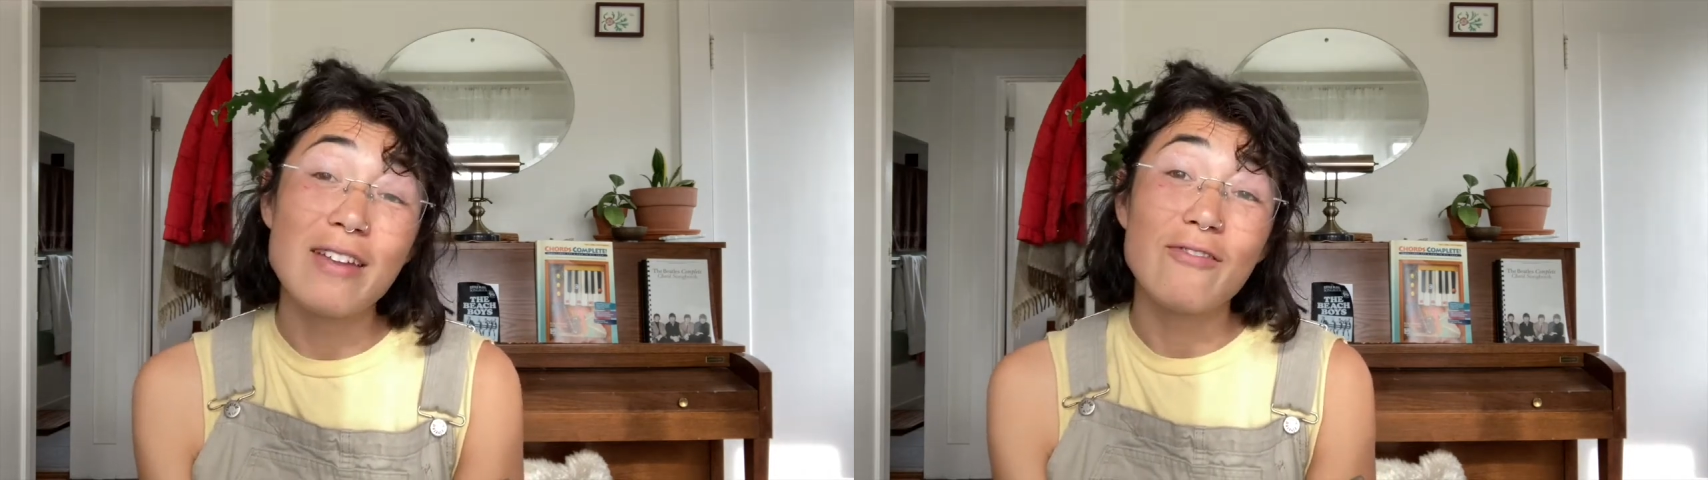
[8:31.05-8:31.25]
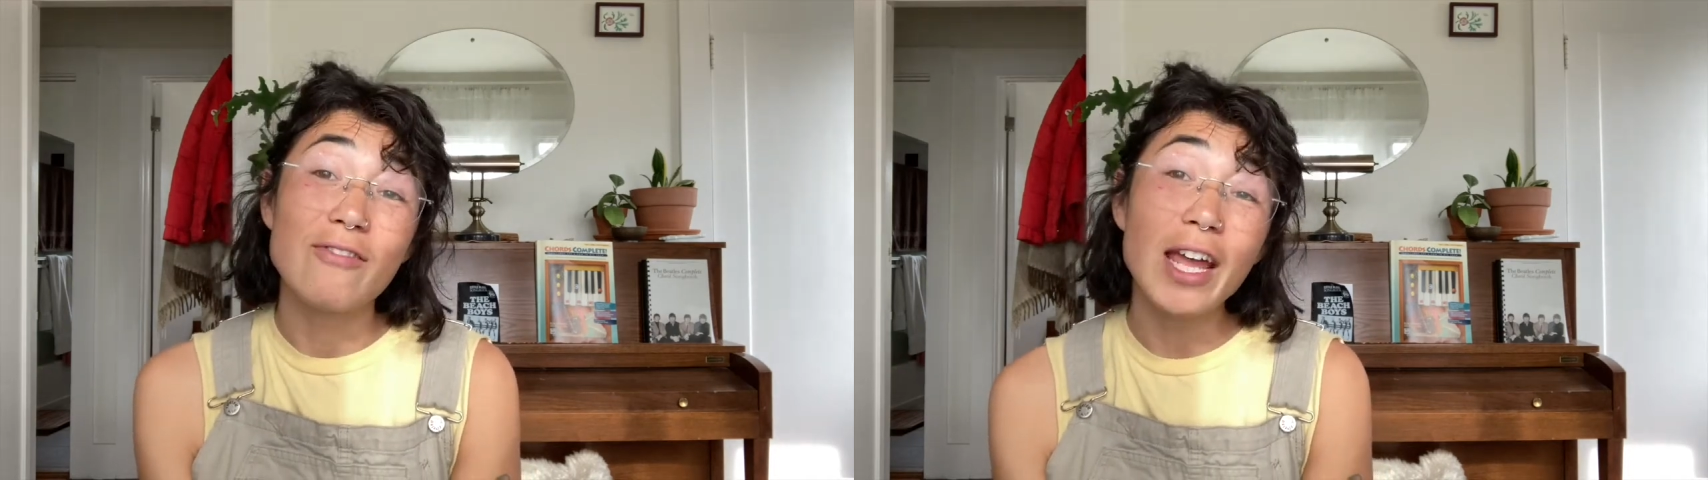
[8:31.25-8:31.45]

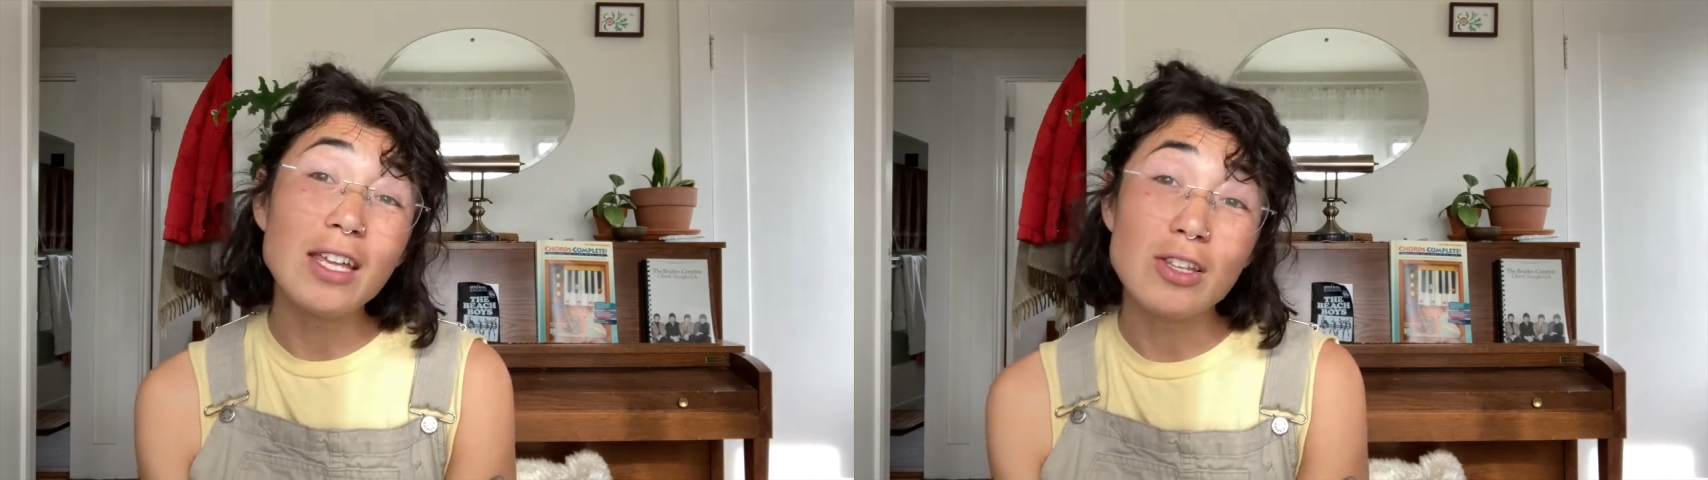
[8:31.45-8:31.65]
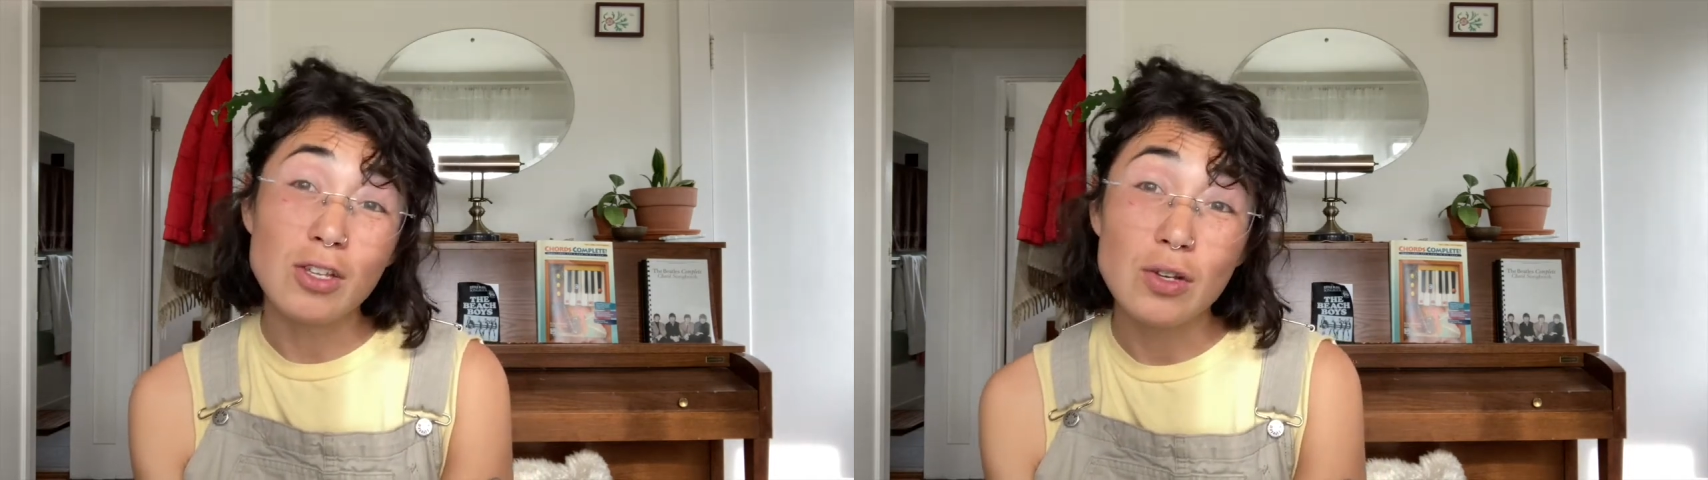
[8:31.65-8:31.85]

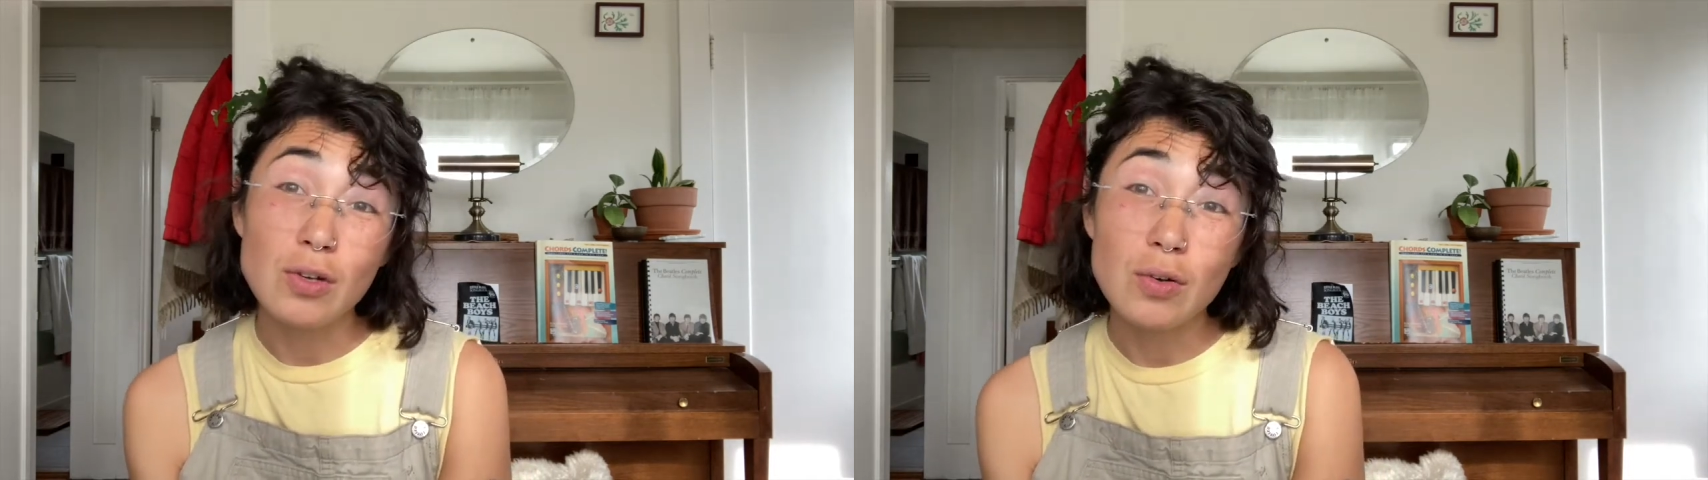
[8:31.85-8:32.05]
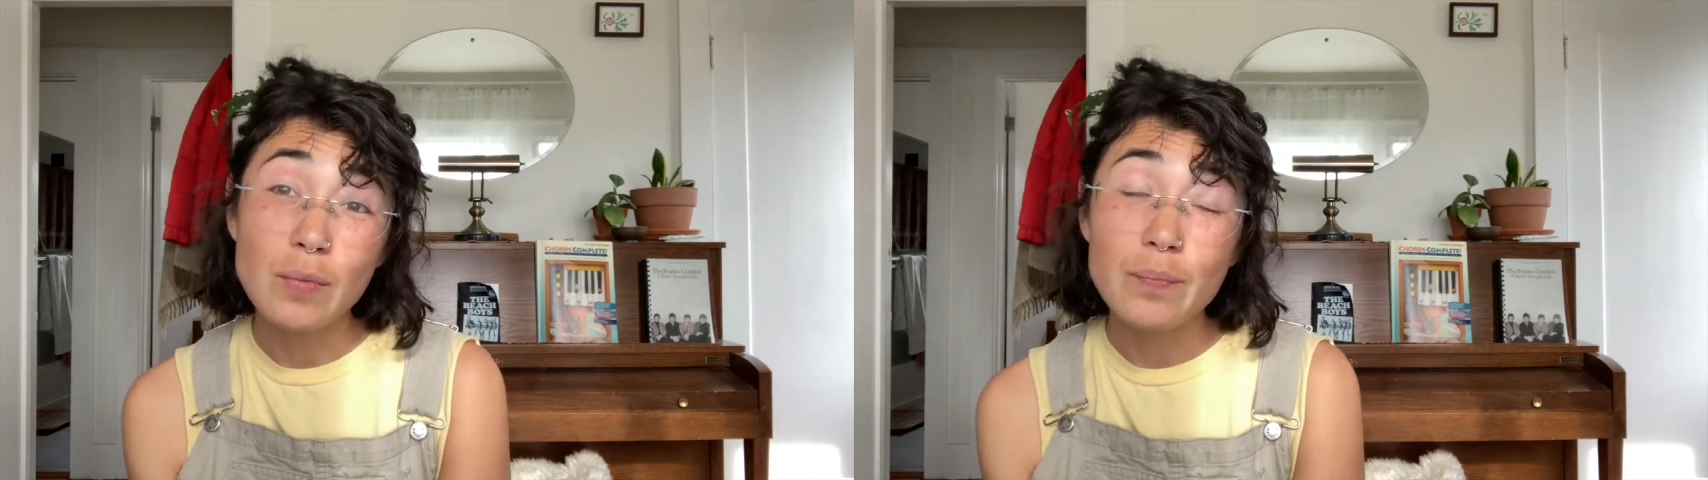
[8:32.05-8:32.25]
invite
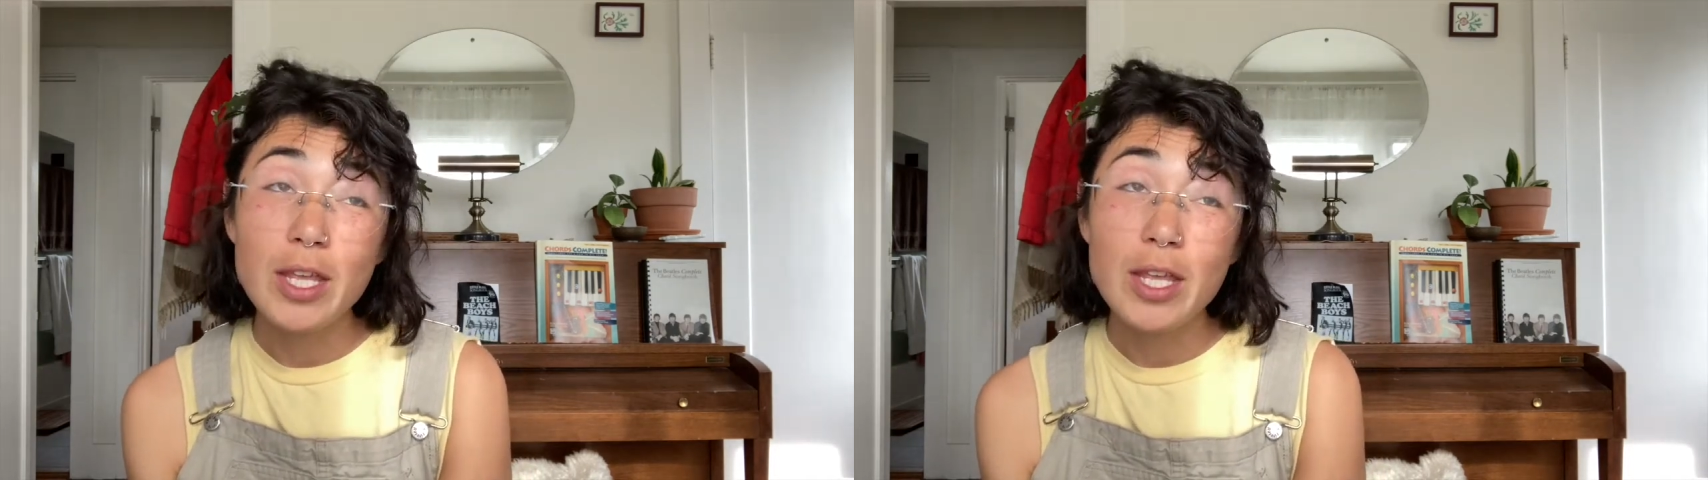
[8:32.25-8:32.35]
you